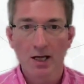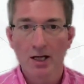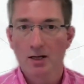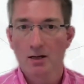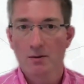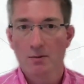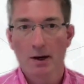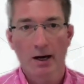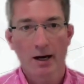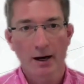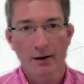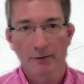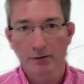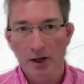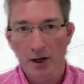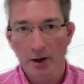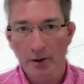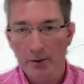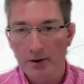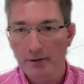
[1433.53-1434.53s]
You might have
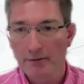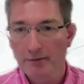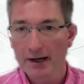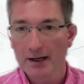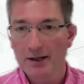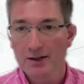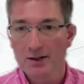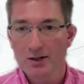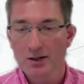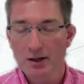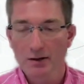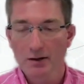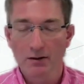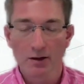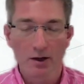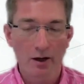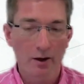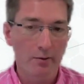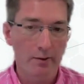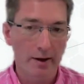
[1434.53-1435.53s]
lower
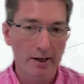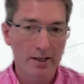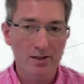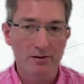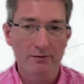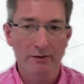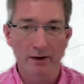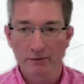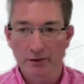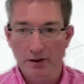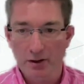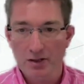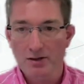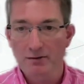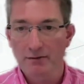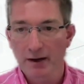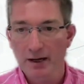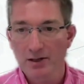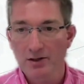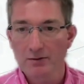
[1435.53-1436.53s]
rates of adverse
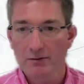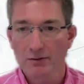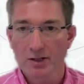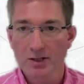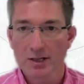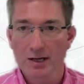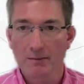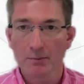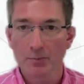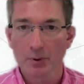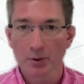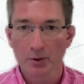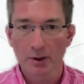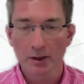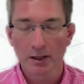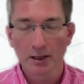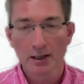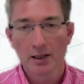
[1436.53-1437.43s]
events, for example,